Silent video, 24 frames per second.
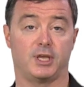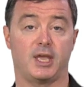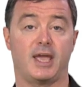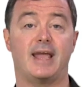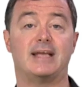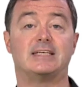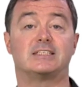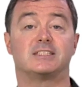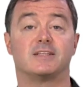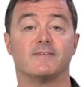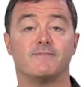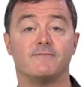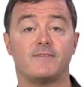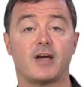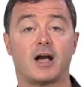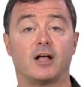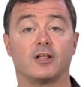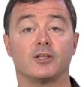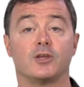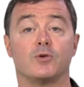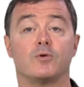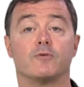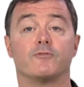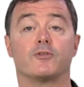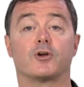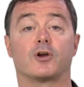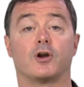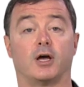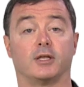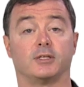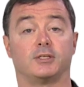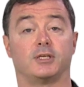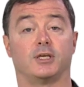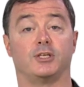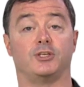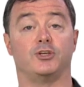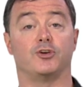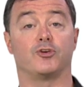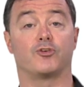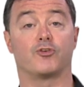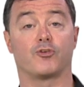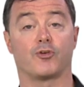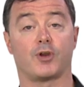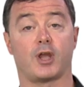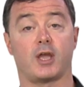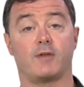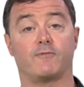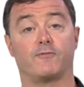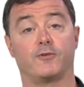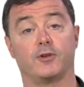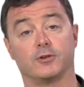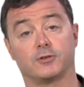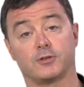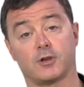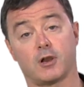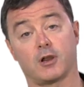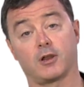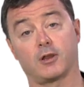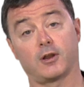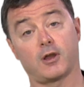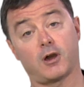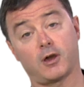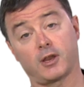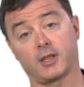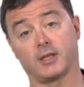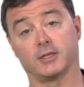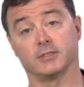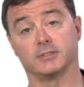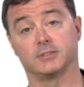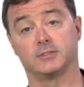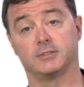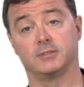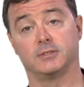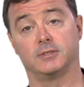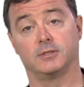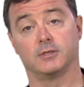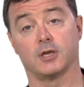is the value of the content you create for your target audience.